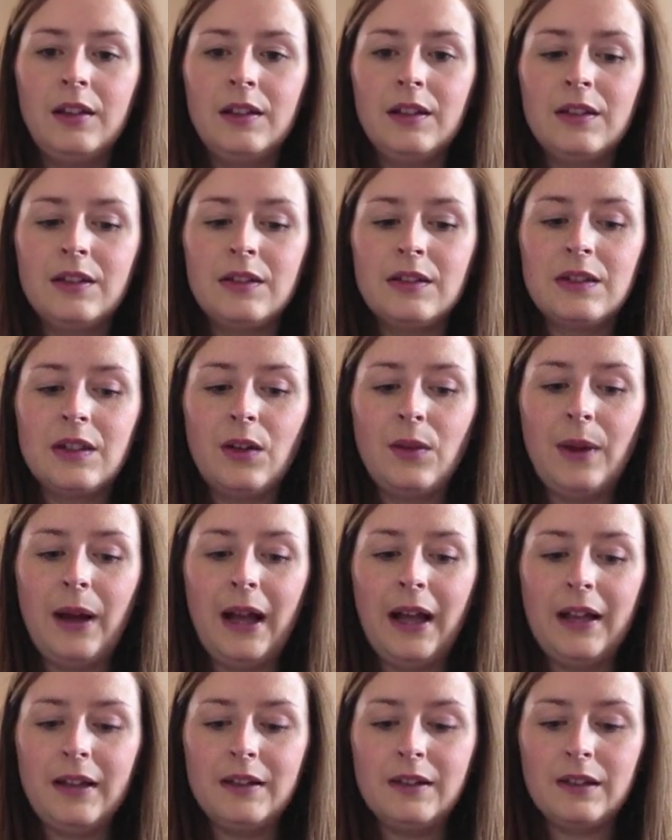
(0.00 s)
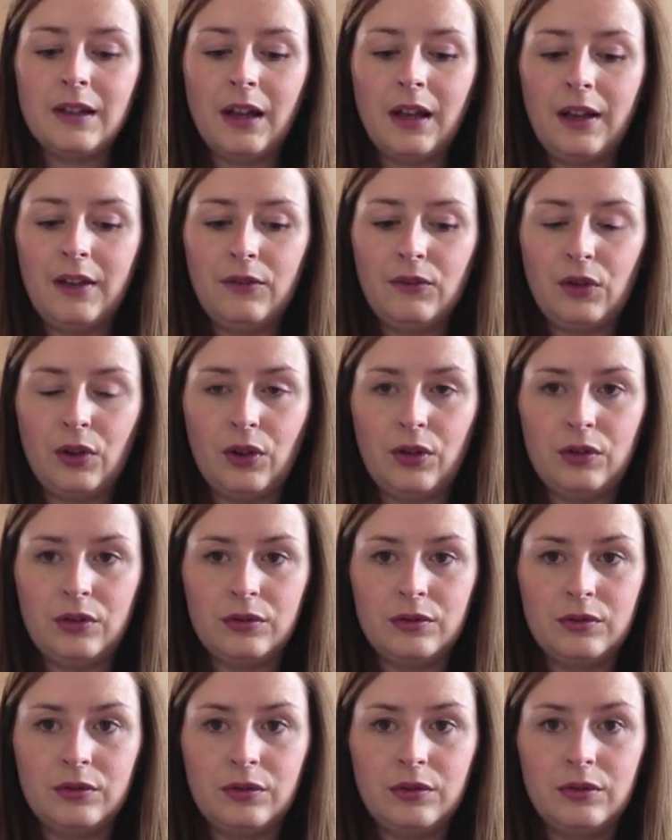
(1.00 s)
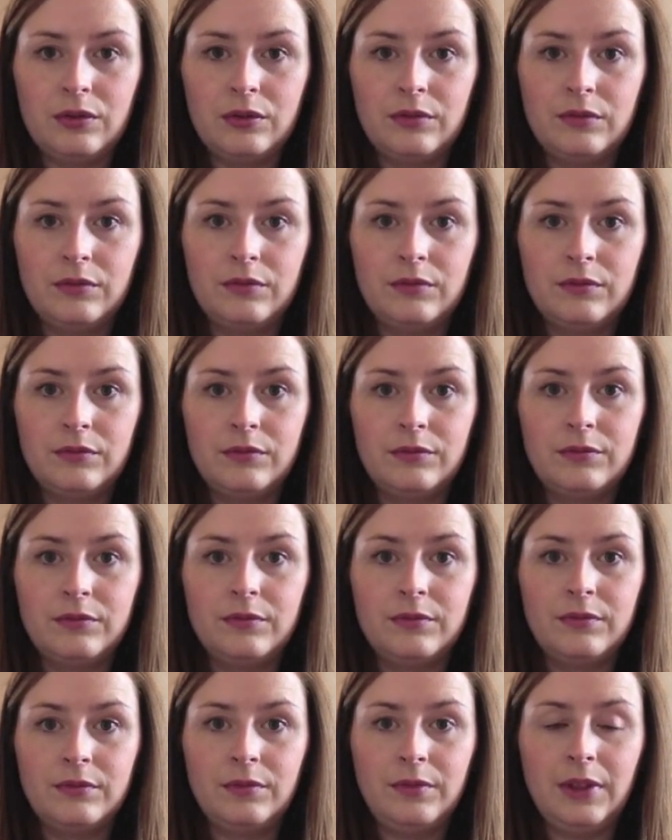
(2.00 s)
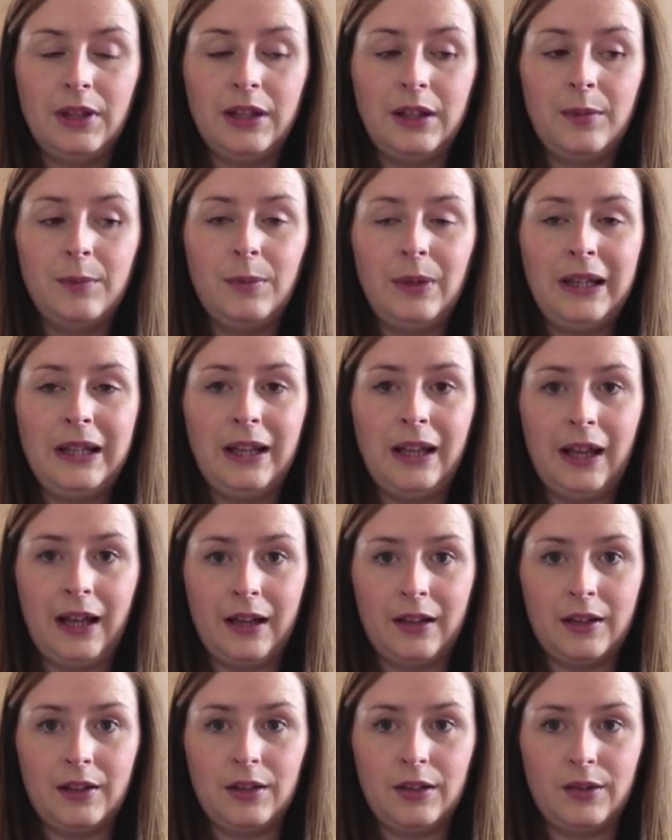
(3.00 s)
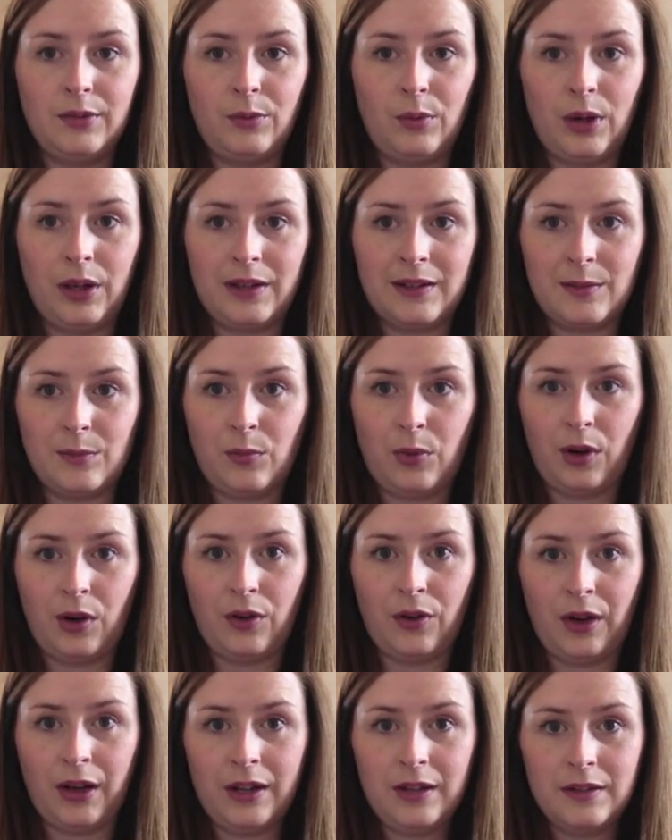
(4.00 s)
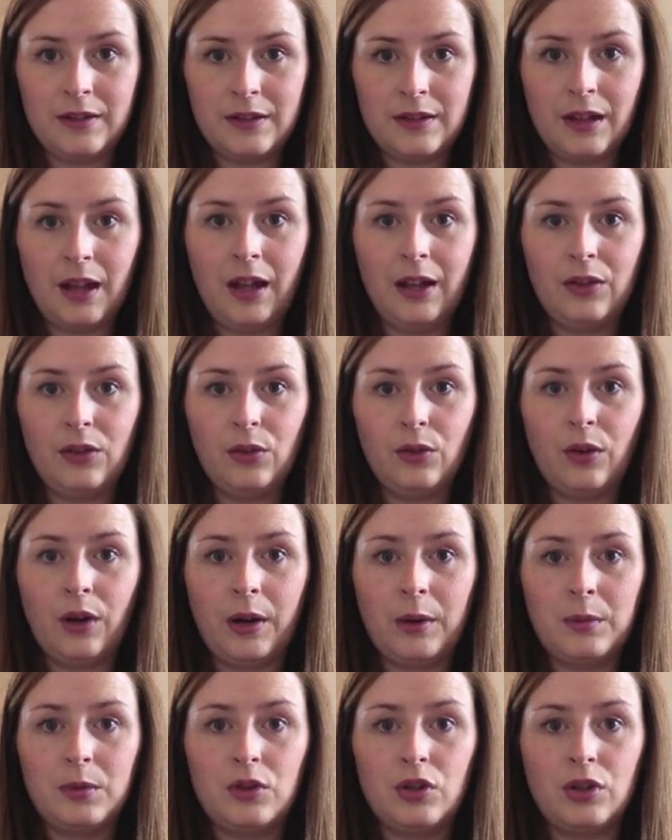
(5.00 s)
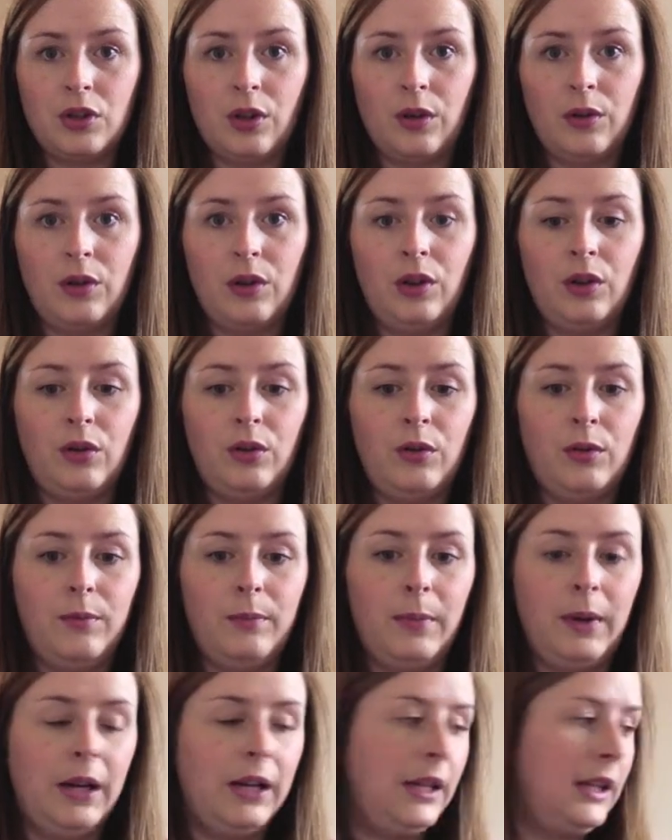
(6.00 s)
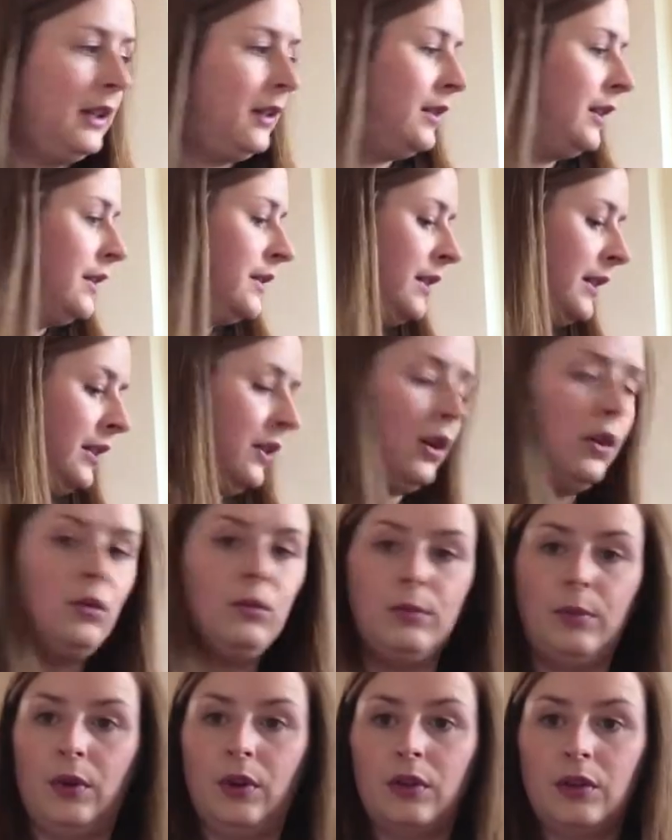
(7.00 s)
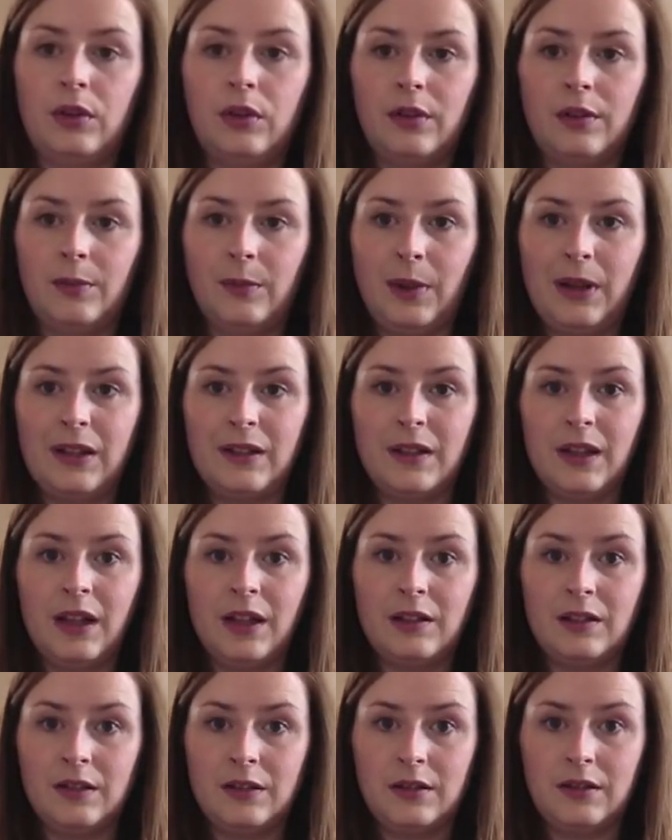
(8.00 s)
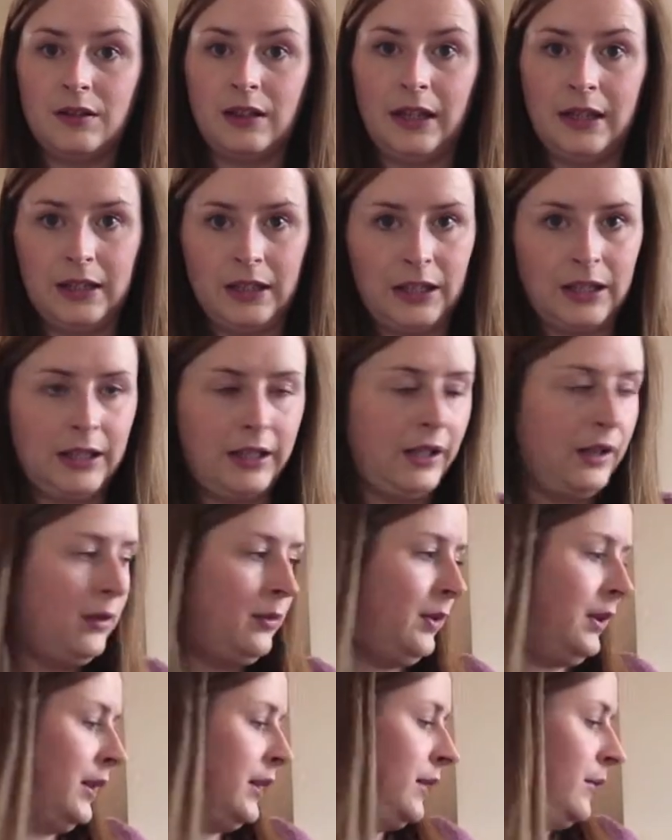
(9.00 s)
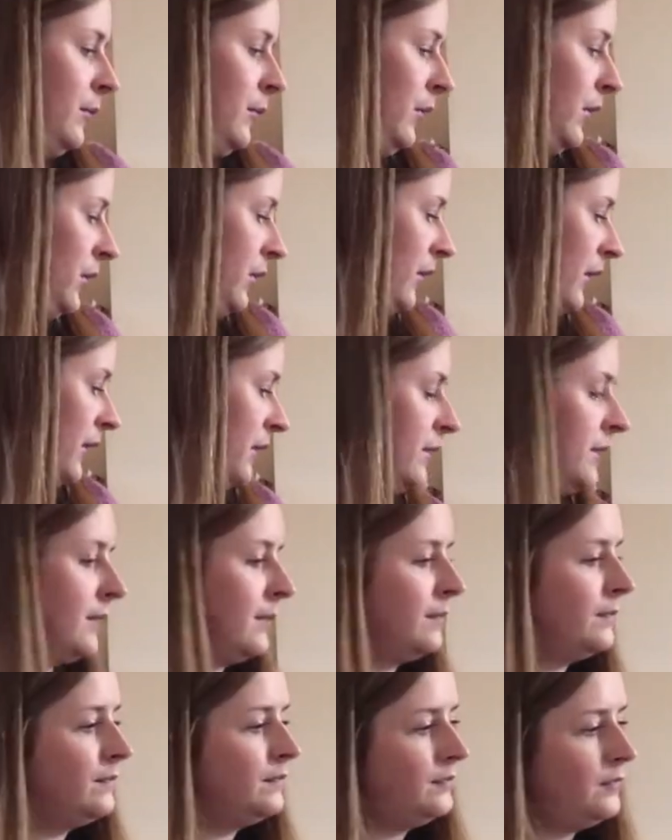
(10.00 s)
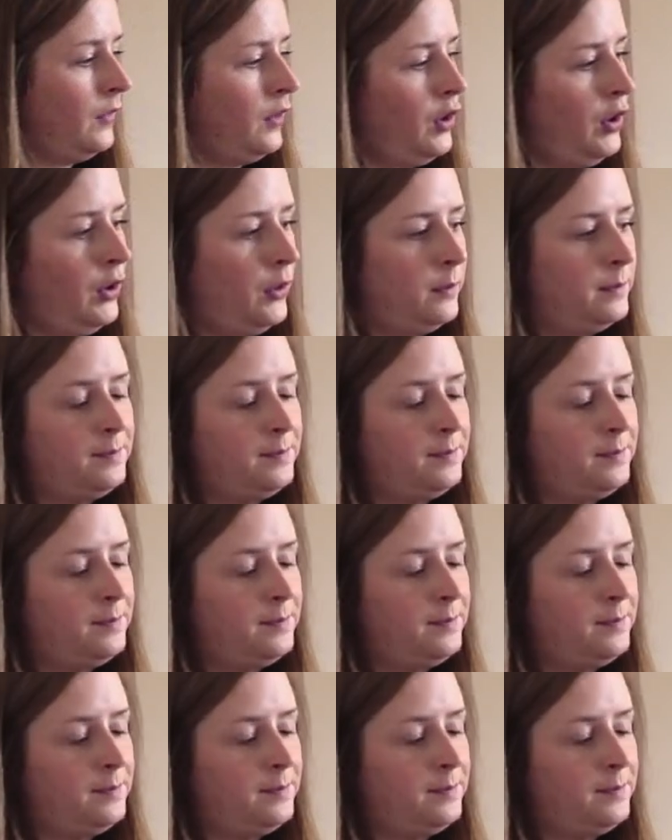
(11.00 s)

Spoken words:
So as I've got a complete lack of works in progress, I thought I would show you my knitting notebook, because that's technically a work in progress too.